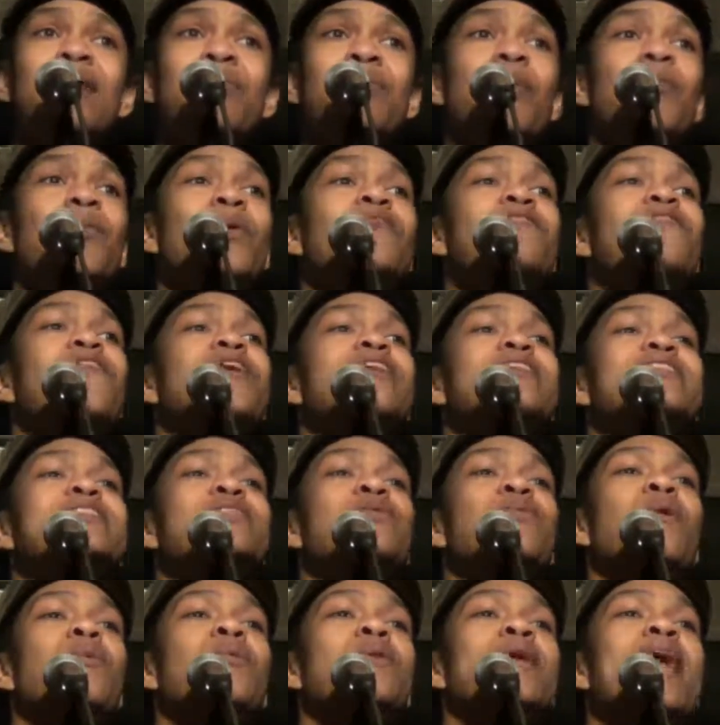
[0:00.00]
But we fail to
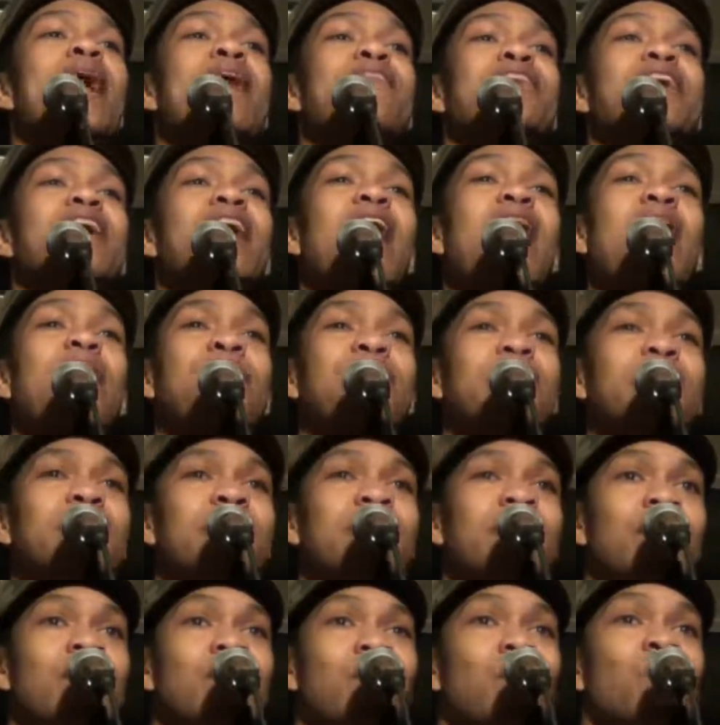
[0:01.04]
see what we have in common.